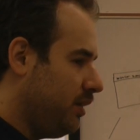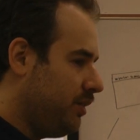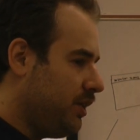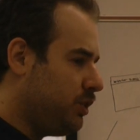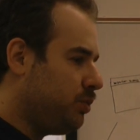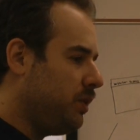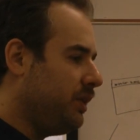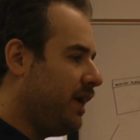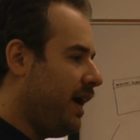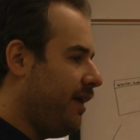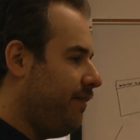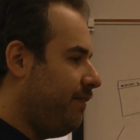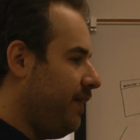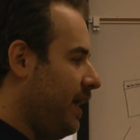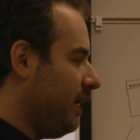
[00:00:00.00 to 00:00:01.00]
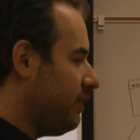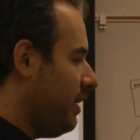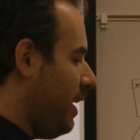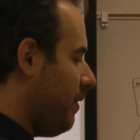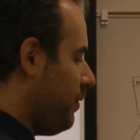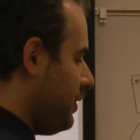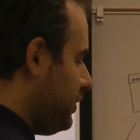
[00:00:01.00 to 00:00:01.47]
This will not
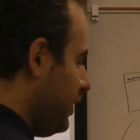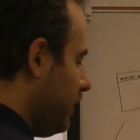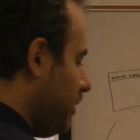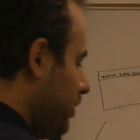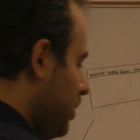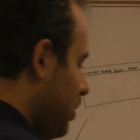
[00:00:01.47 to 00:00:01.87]
affect every single